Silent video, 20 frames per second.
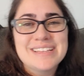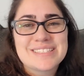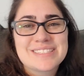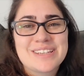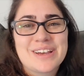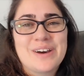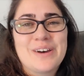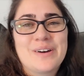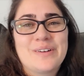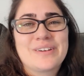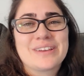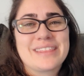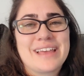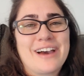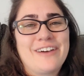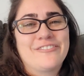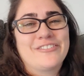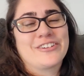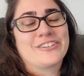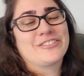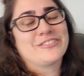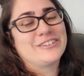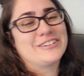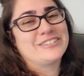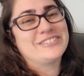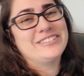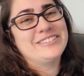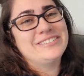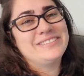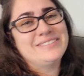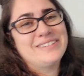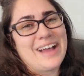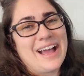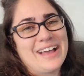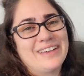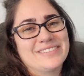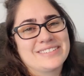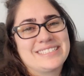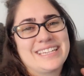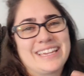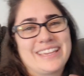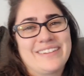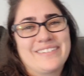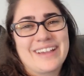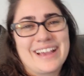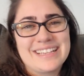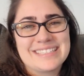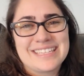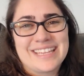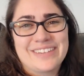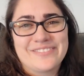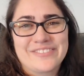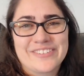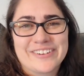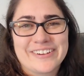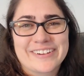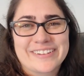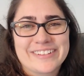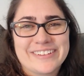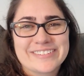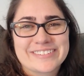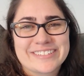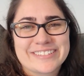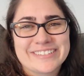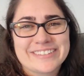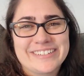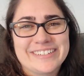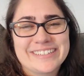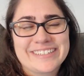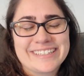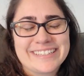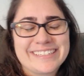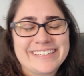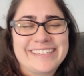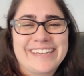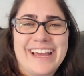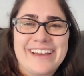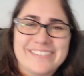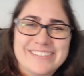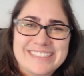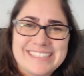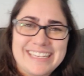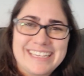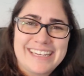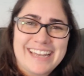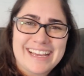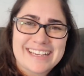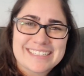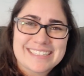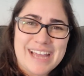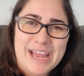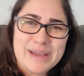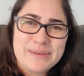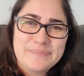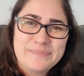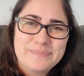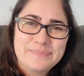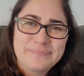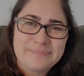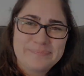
So without further ado, I will take you guys in for a closer look, and I will see you next time.